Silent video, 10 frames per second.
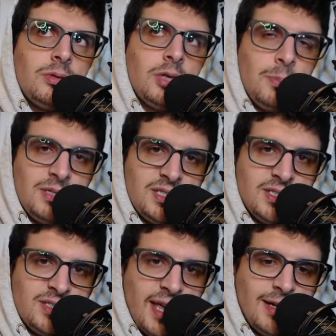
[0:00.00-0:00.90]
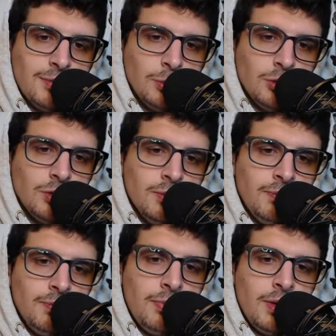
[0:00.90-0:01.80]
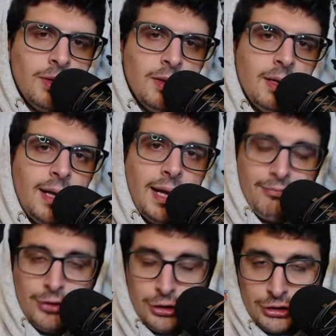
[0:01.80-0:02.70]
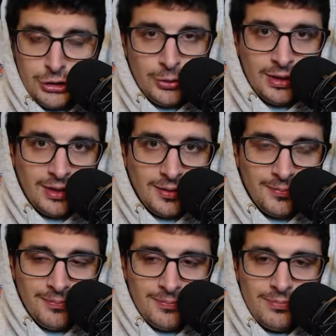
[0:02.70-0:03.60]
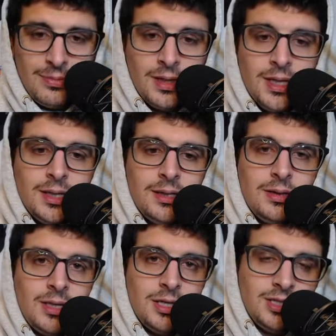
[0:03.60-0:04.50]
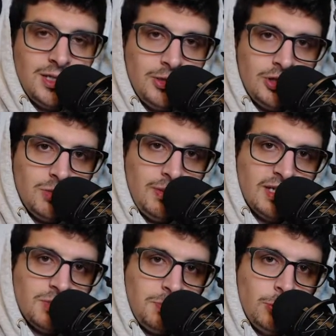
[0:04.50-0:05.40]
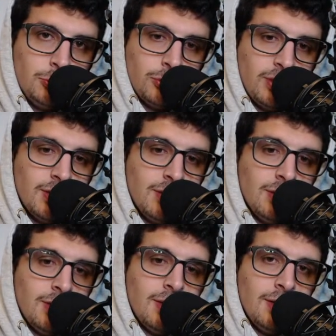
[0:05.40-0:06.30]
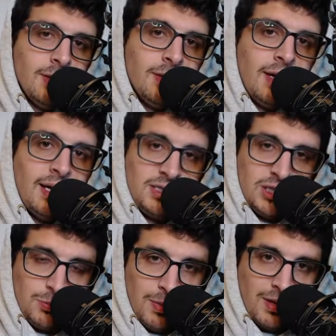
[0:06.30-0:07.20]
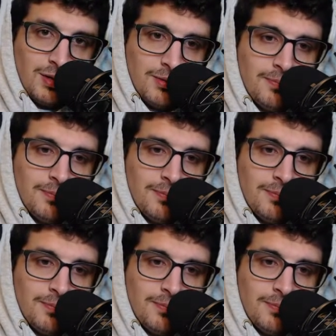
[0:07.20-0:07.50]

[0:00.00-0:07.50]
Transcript: to be sustainable if their shooting continues to be as putrid as it's been.